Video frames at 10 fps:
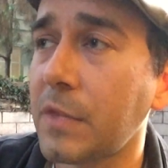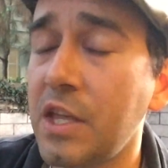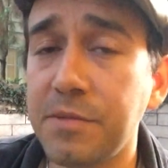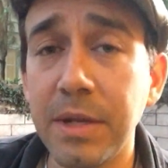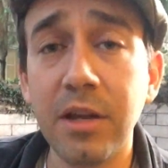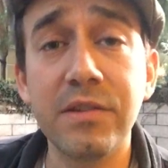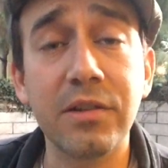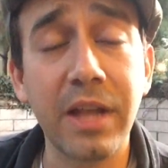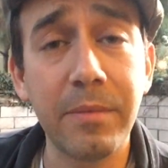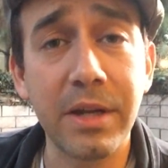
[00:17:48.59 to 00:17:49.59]
As many as
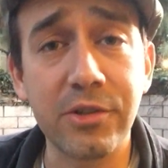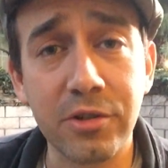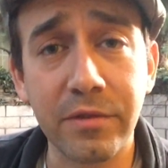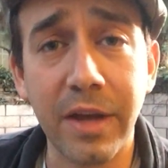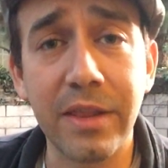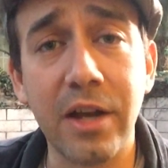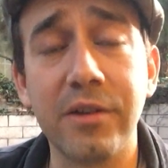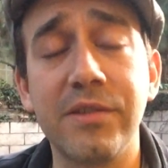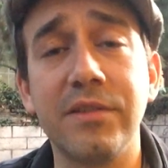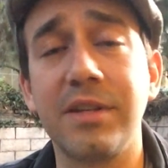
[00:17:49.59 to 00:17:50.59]
are led by the children of God, they
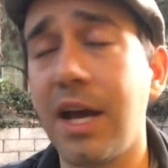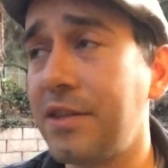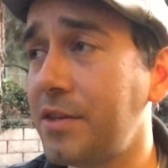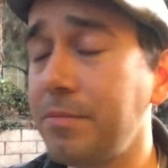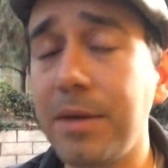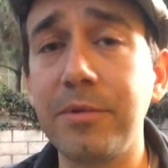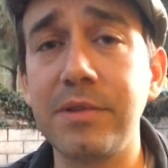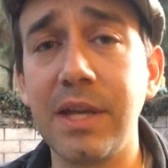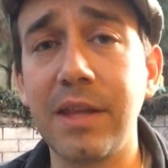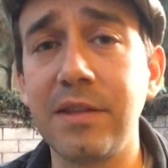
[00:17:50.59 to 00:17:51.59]
are the sons of God. Some
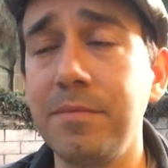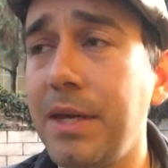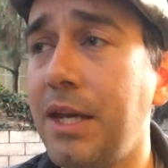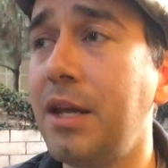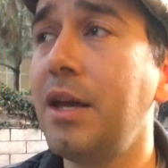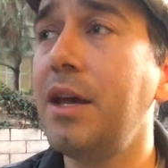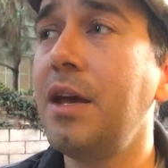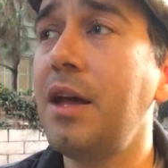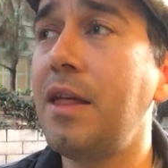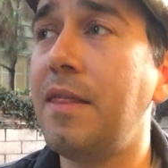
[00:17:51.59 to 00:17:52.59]
people take that to mean
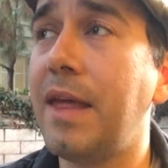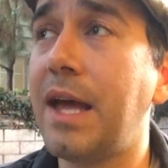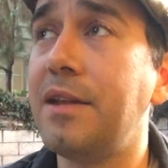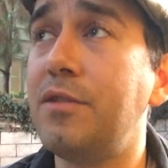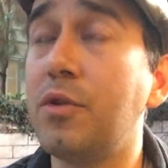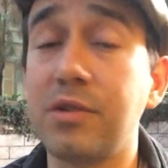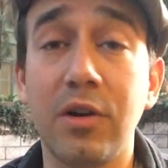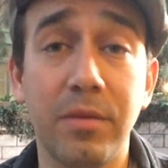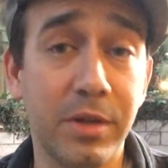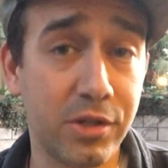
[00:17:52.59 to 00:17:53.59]
that those
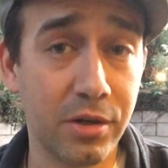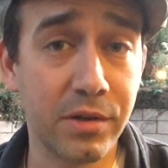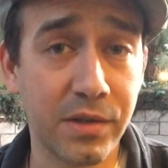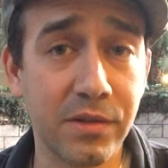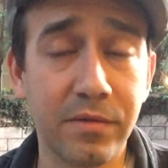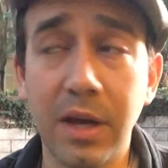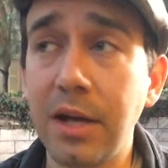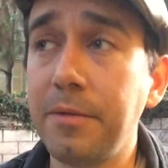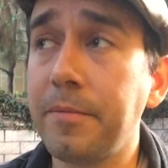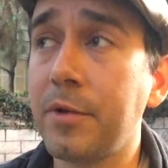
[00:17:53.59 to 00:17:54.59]
are the mature sons of
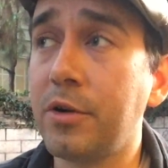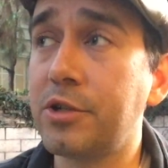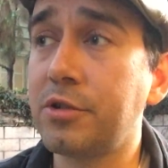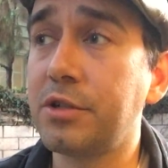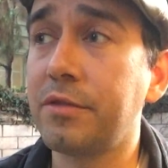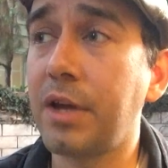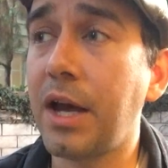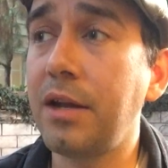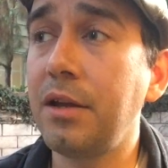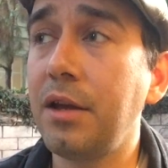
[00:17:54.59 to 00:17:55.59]
God or children of
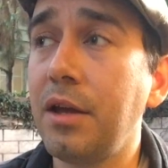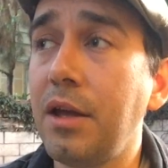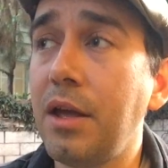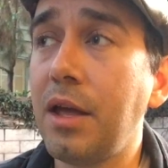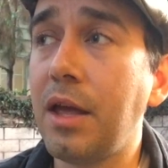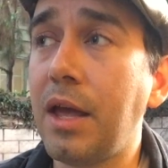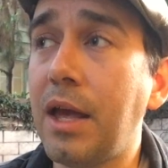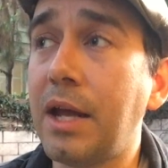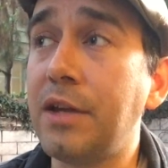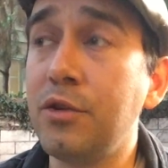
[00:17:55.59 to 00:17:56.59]
God.
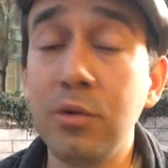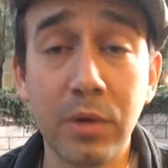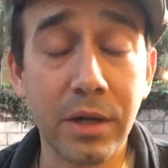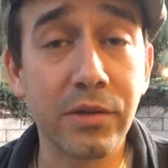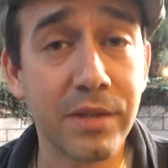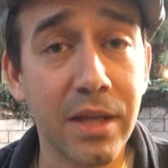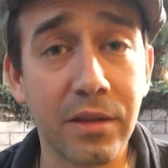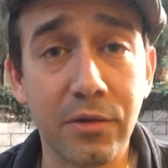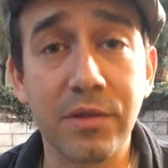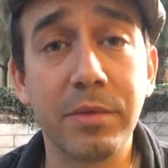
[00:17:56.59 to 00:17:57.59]
And I do
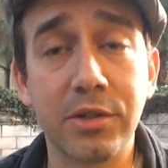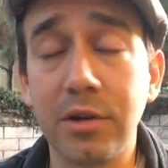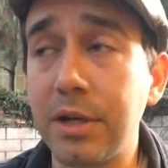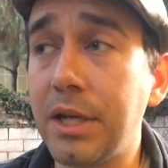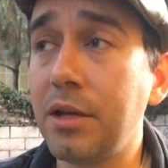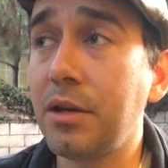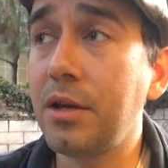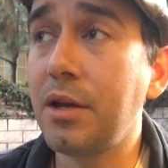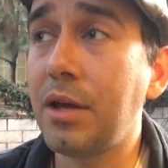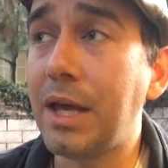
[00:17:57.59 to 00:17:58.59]
understand that there is a maturity
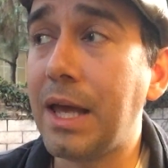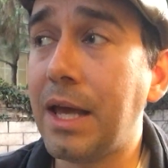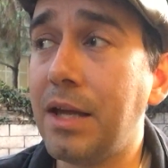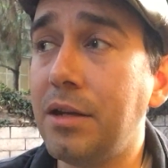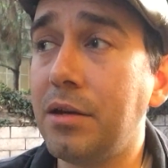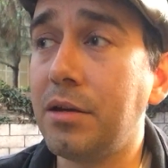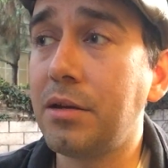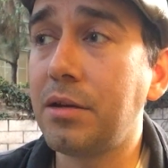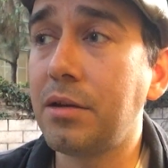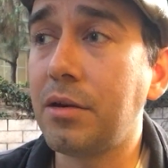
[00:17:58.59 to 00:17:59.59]
in
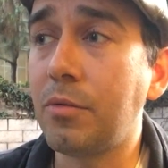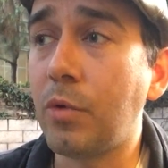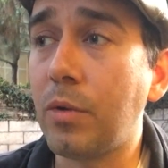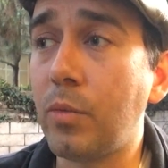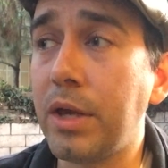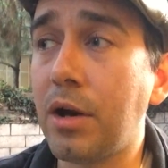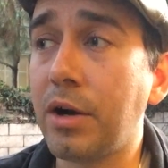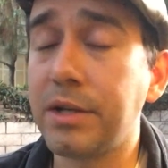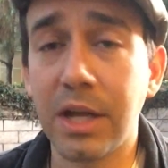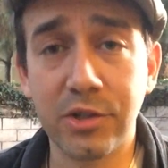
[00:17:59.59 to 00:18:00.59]
when we
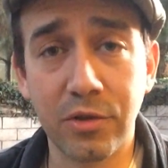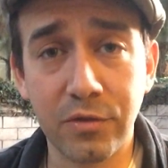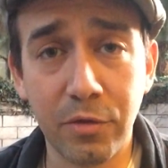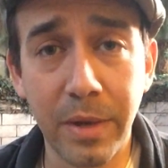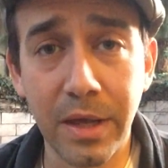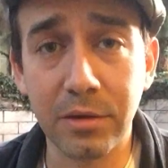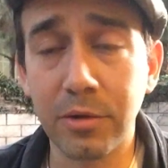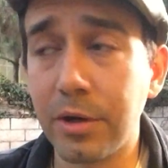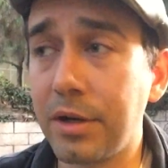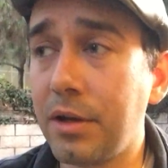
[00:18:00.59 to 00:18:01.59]
are intentional to the
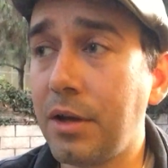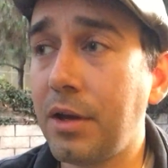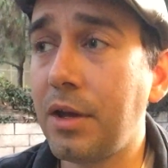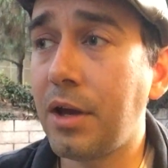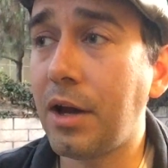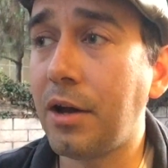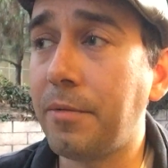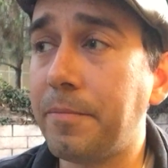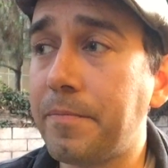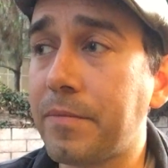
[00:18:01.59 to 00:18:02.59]
Lord.
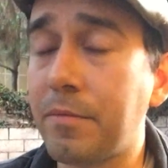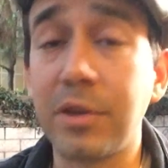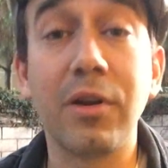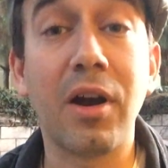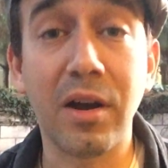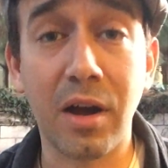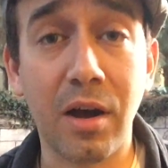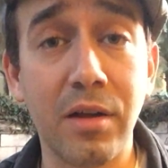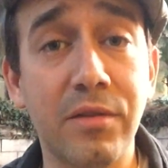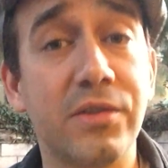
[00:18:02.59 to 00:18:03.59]
But
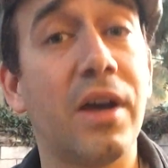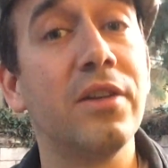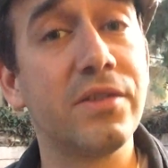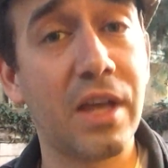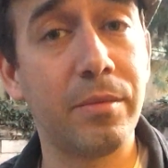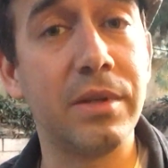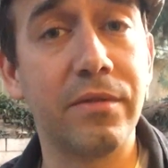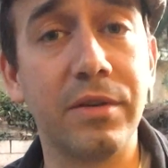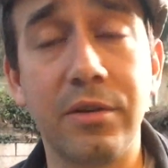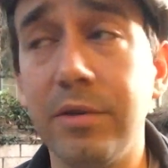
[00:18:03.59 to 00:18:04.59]
there's understandably
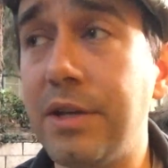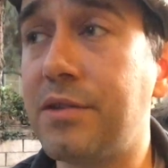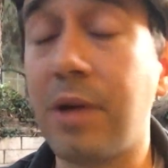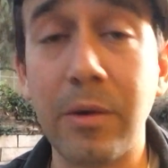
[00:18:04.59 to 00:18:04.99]
different degrees.